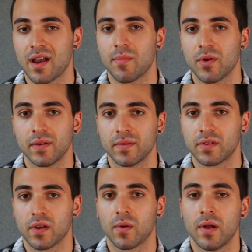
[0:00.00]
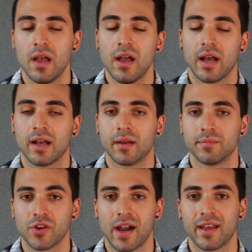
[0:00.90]
camera, so
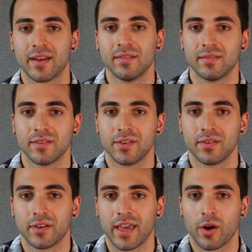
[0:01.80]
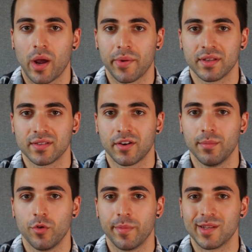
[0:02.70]
I'm trying to get away with as little
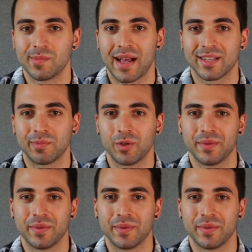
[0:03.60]
movement as possible,